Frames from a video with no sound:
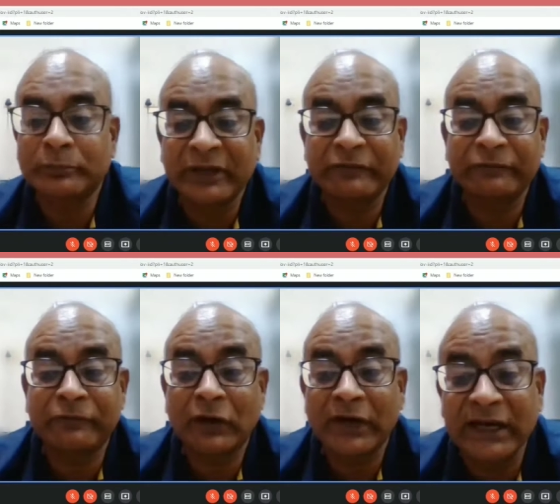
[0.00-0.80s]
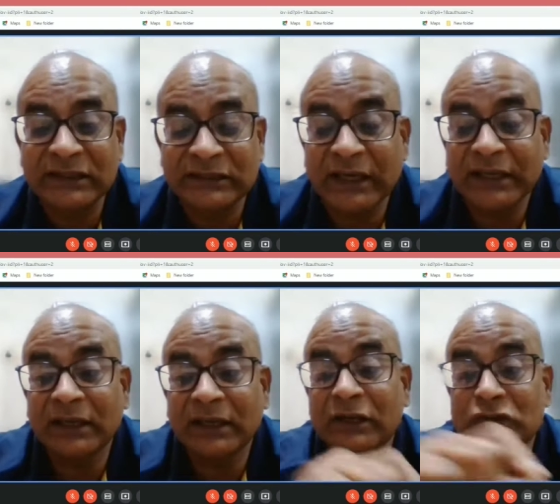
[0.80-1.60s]
to be for
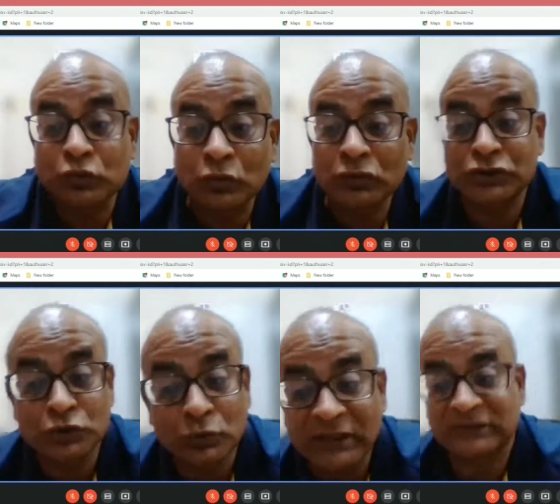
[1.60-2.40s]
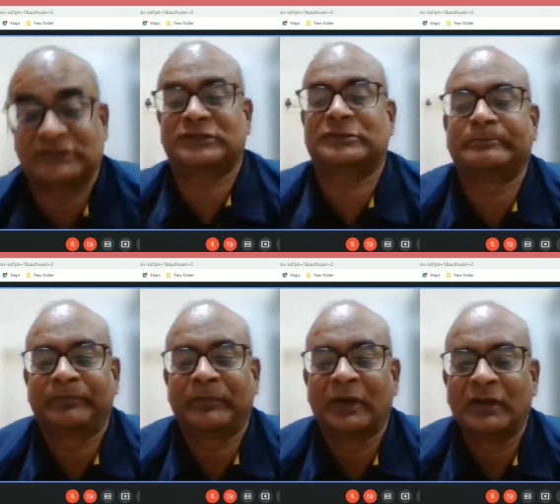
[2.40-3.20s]
entire school students?
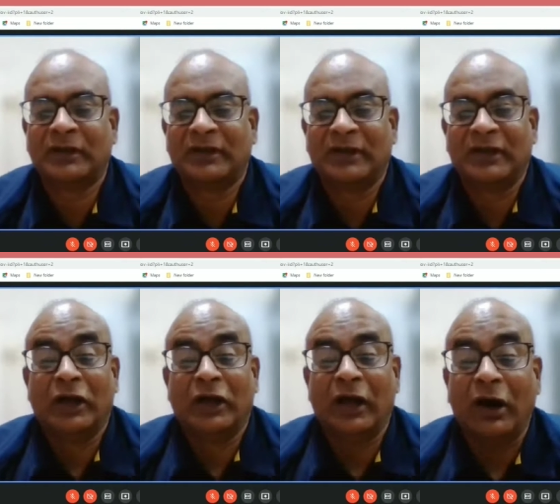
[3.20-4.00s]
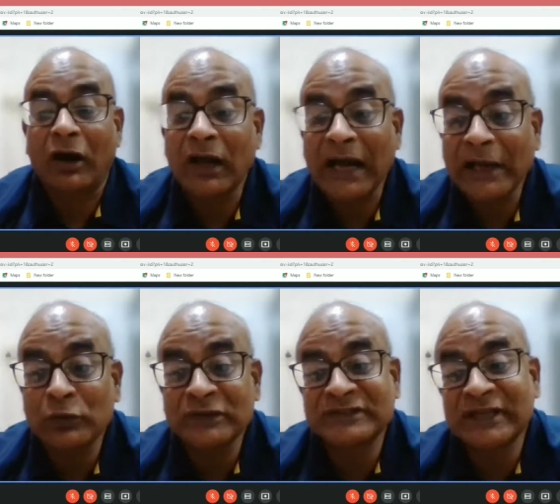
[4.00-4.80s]
Or
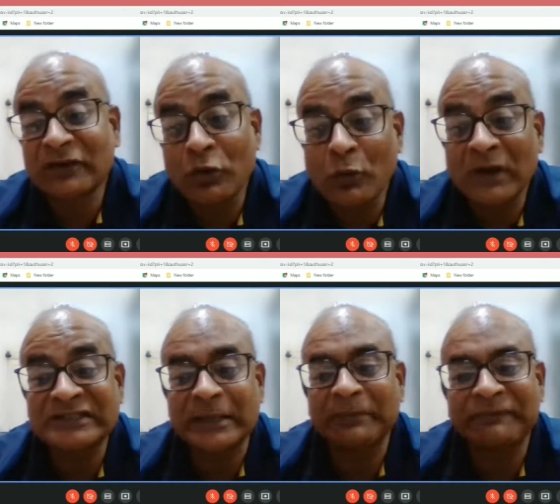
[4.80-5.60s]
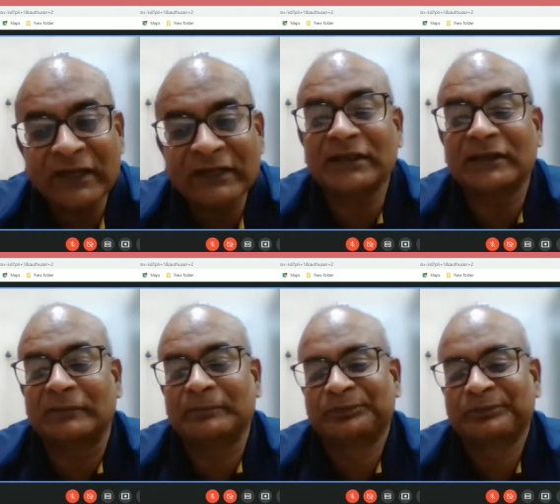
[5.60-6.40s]
I would say go one step
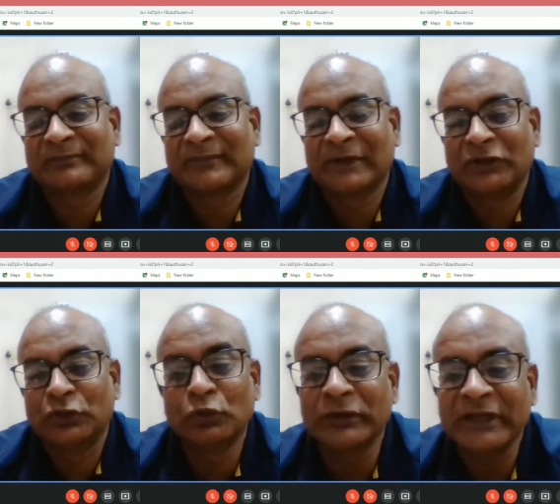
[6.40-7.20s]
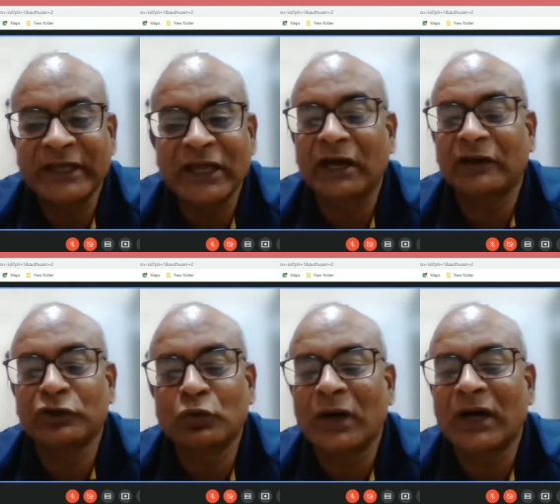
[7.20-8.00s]
further. You are,
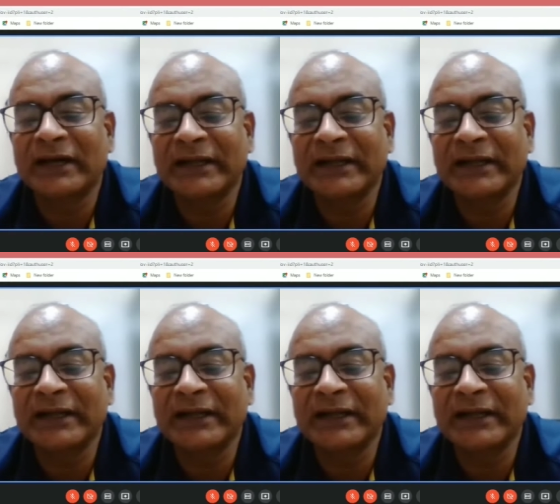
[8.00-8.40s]
you are